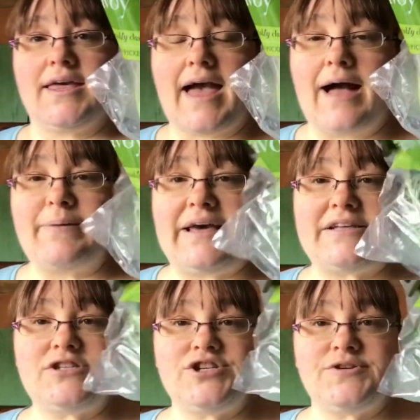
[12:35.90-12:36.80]

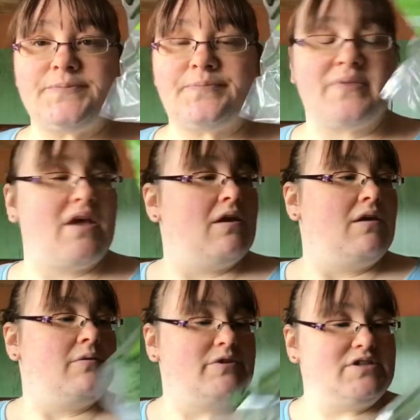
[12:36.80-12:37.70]
cabbage,
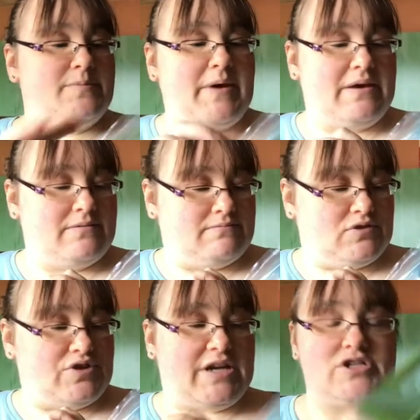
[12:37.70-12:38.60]
which is a bit
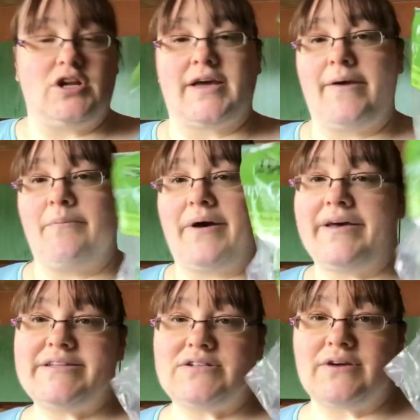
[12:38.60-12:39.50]
strange looking,
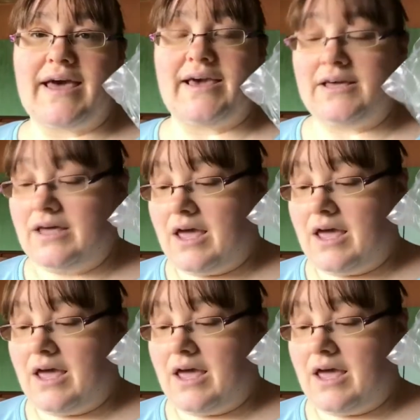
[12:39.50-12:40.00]
but it's okay.